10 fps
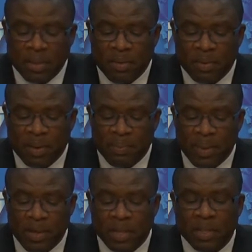For the
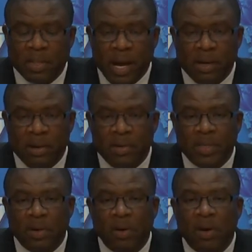period January
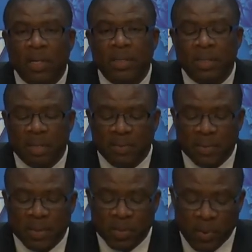to August
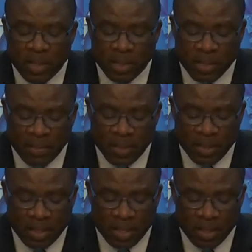31st,
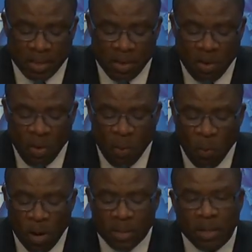2017,
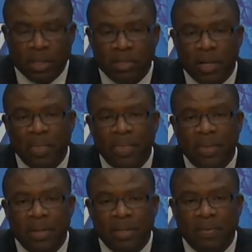
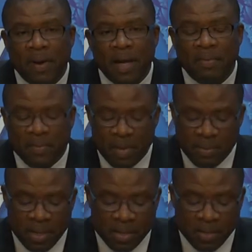135
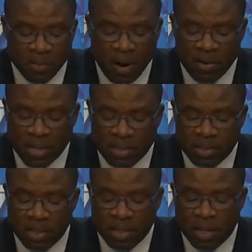females were
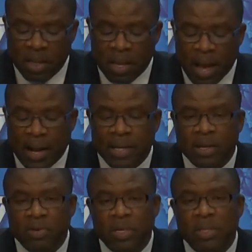arrested, a
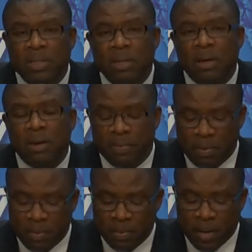decrease of
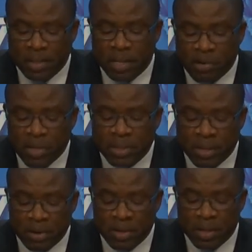
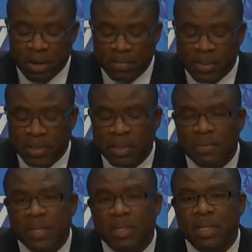
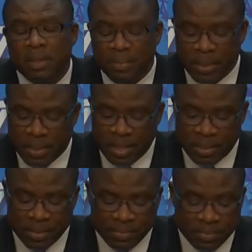17%.